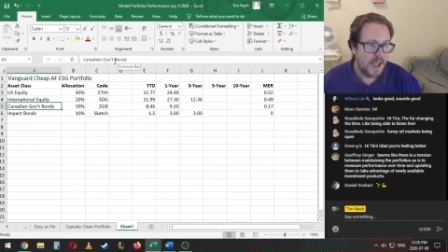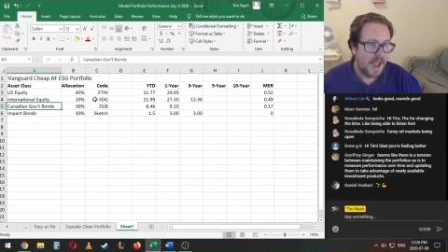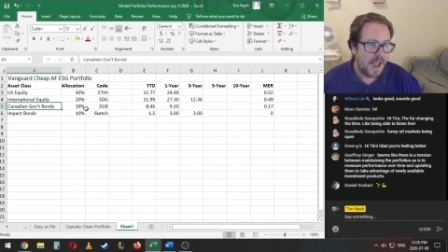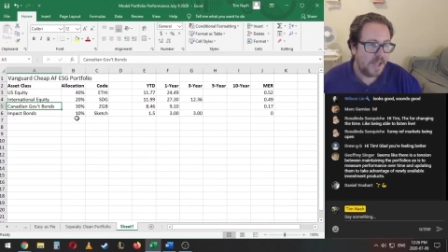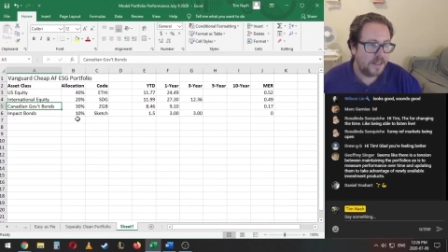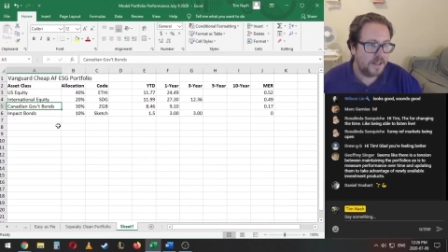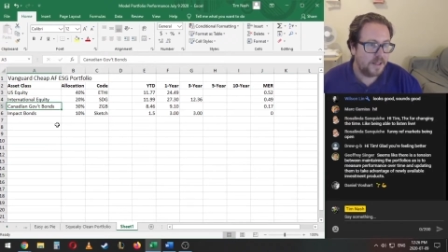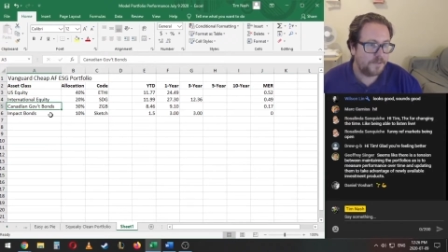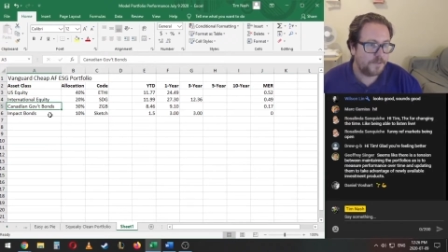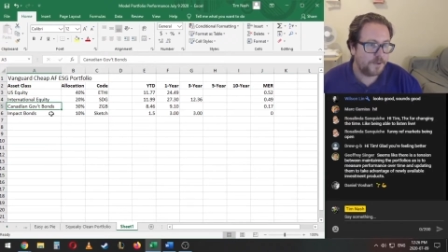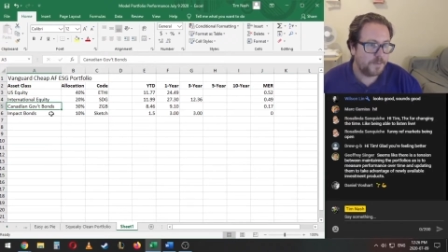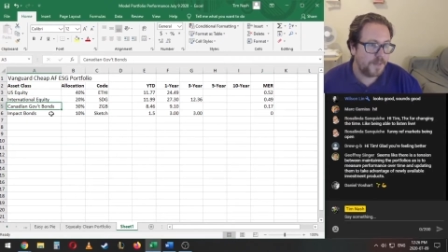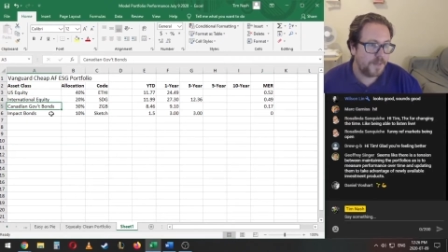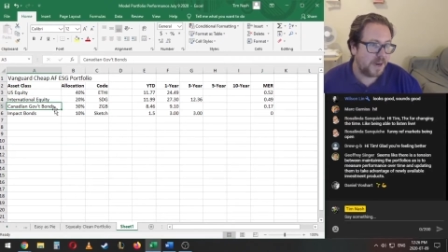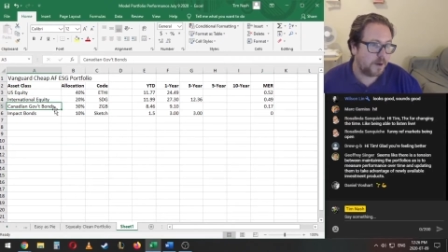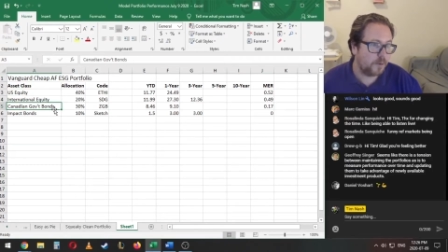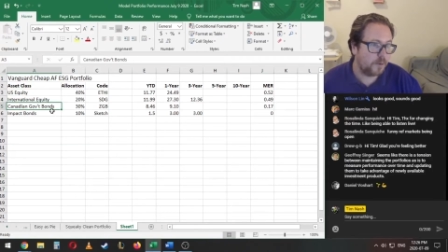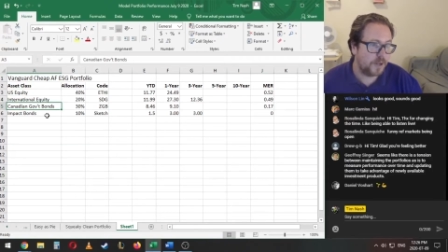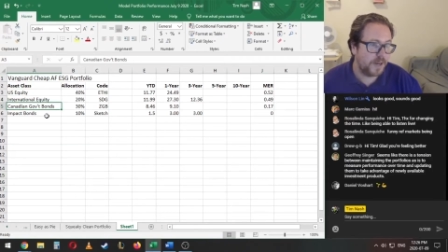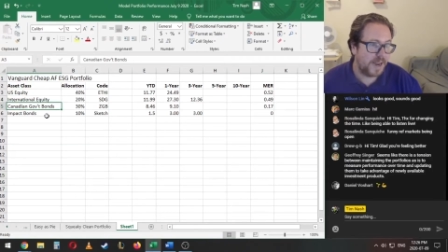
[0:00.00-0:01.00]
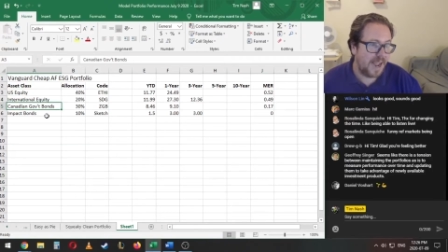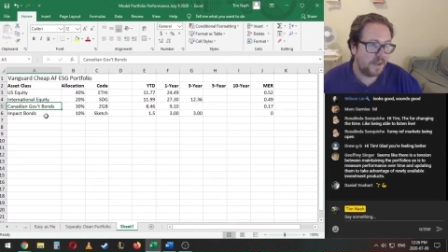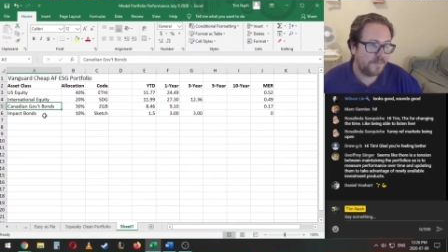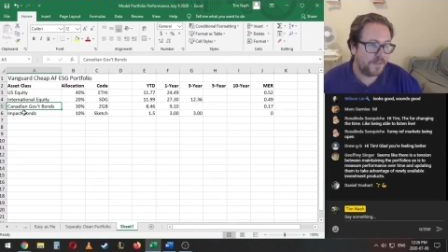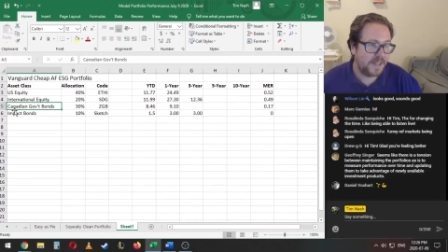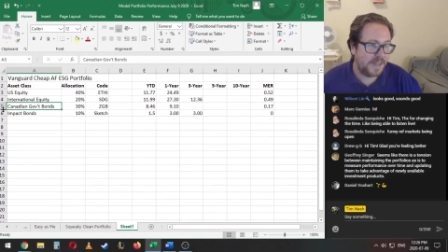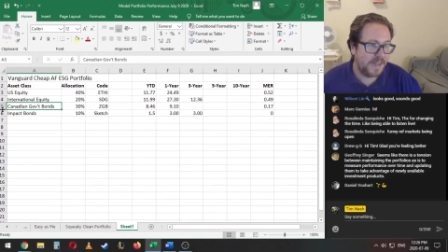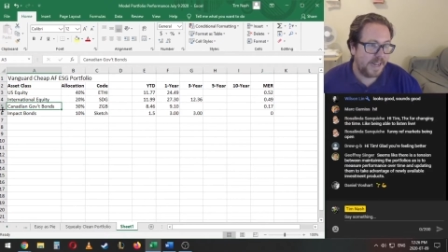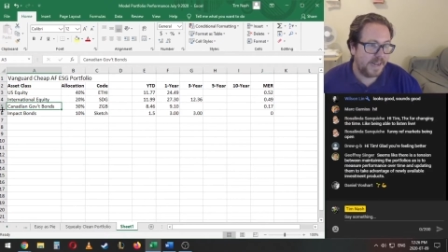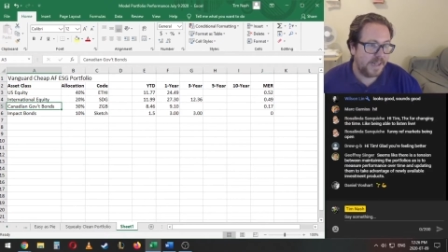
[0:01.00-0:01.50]
And then from there, we're going to have
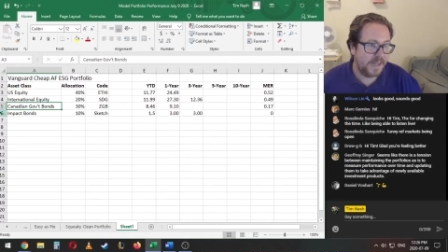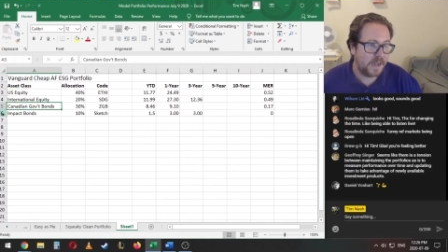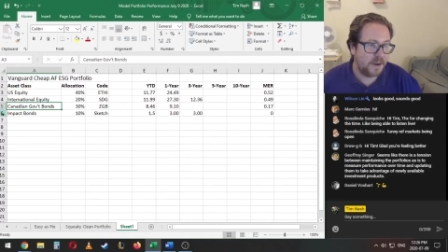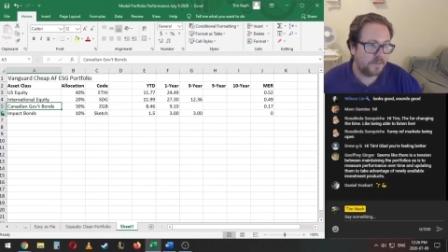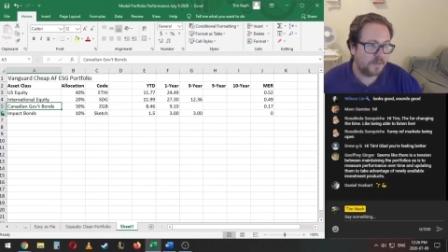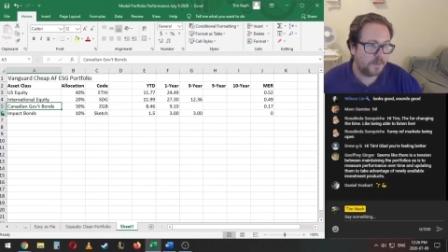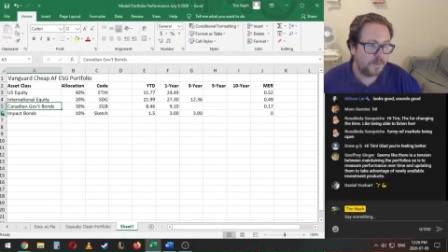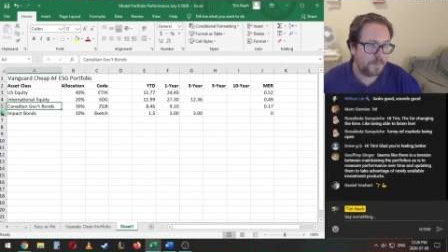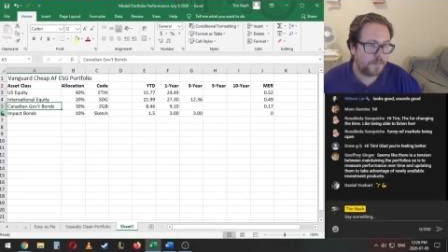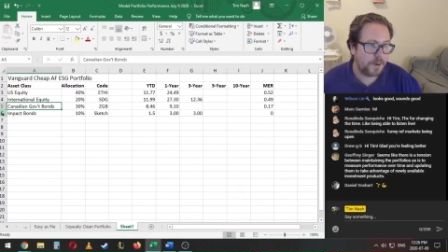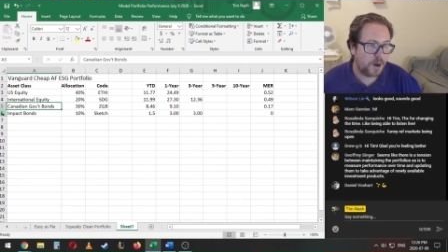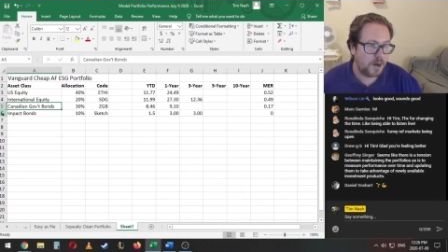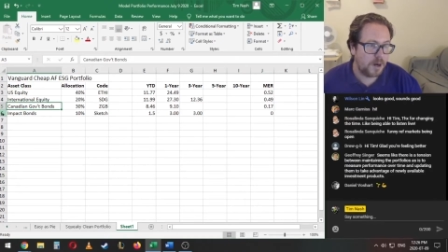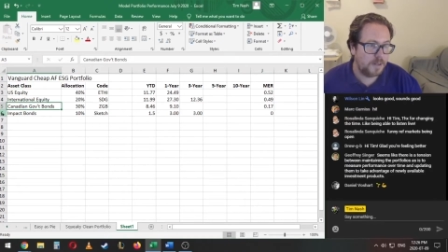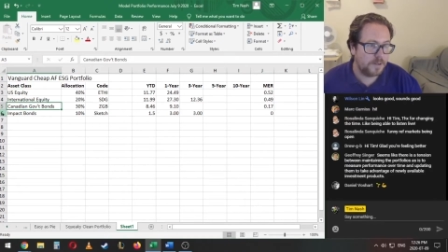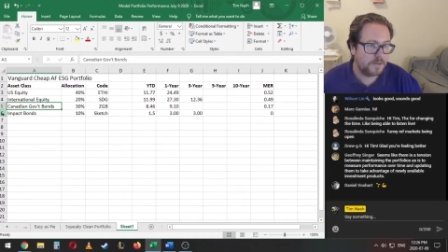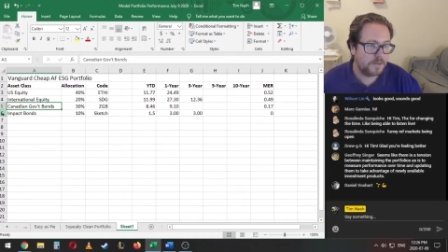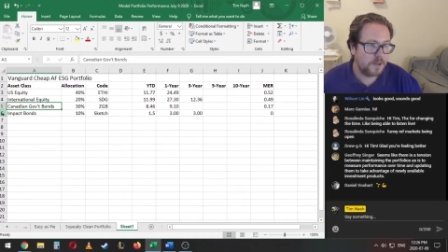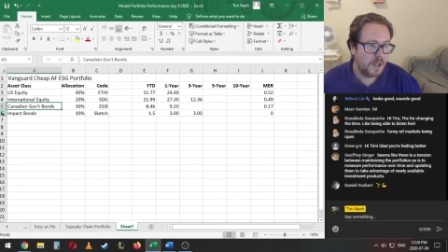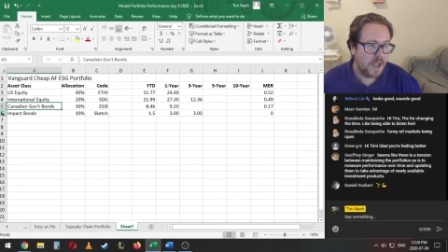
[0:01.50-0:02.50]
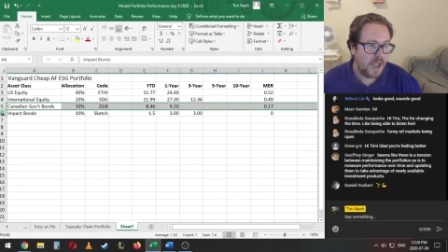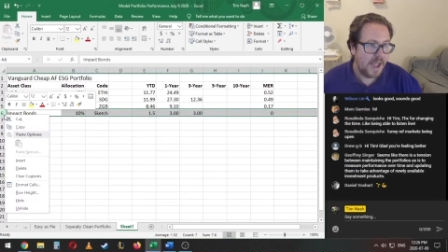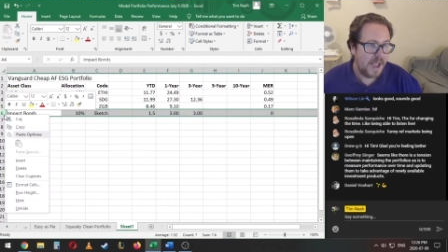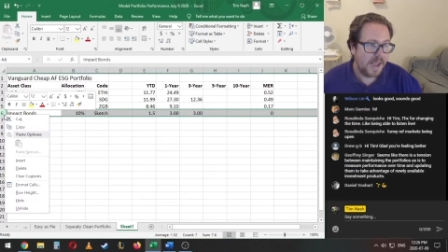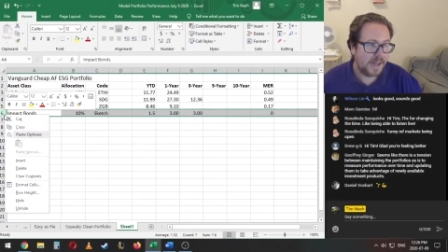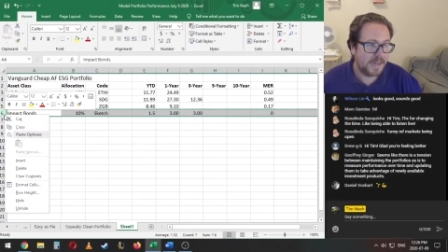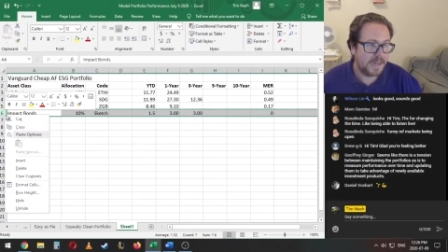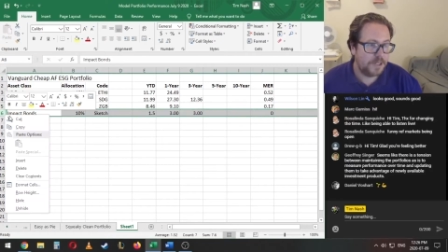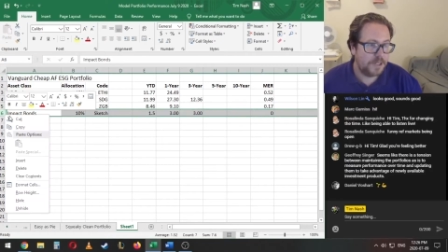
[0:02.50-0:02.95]
Canadian government bonds. And I